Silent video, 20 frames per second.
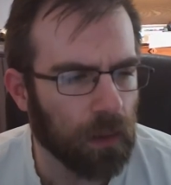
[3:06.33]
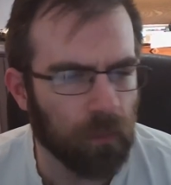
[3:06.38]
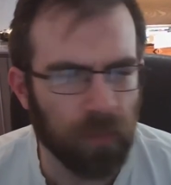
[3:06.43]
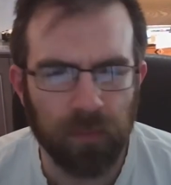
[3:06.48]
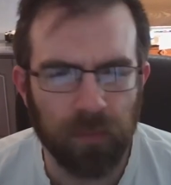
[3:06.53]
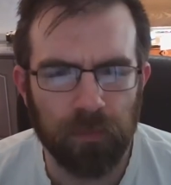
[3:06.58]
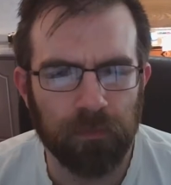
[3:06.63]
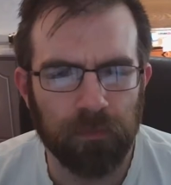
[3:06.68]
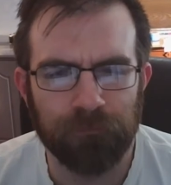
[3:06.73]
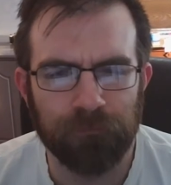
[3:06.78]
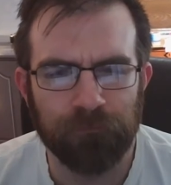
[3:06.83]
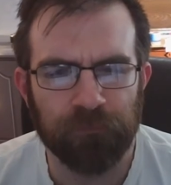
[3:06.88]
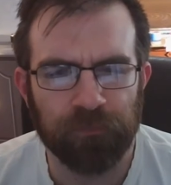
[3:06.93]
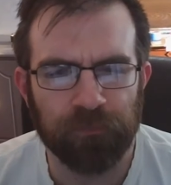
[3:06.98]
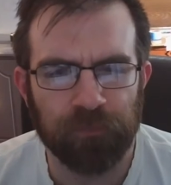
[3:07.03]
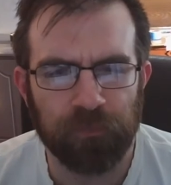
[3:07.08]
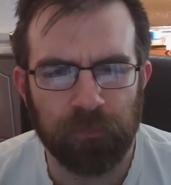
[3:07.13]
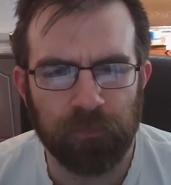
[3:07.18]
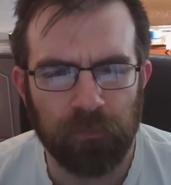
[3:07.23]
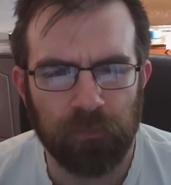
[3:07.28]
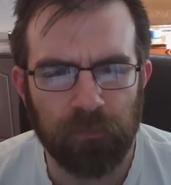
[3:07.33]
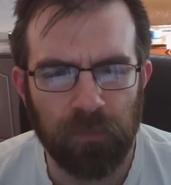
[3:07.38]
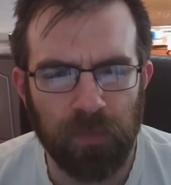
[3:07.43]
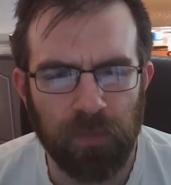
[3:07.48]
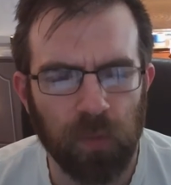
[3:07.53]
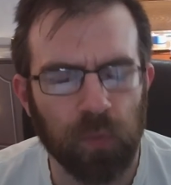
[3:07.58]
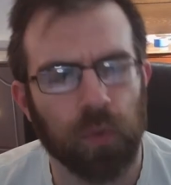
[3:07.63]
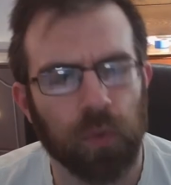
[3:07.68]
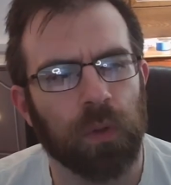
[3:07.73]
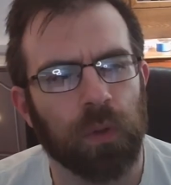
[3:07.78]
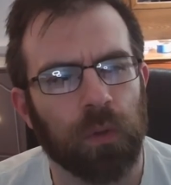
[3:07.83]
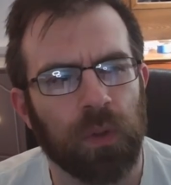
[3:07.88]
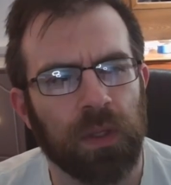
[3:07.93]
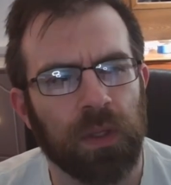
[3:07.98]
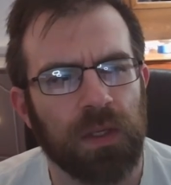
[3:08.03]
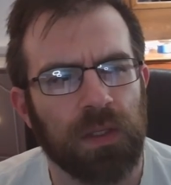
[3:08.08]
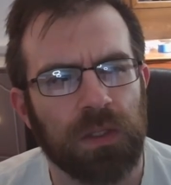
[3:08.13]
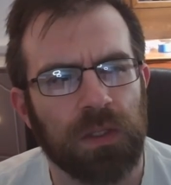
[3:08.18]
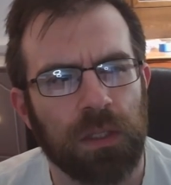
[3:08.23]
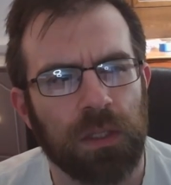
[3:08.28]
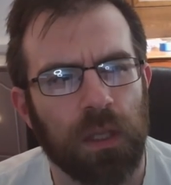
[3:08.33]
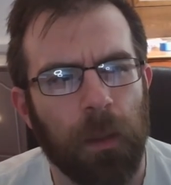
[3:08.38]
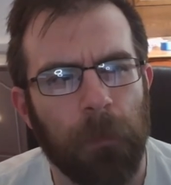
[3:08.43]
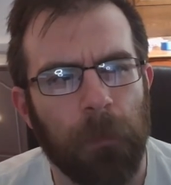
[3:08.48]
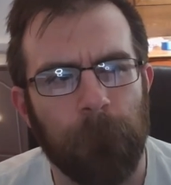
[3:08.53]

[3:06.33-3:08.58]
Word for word: But the earliest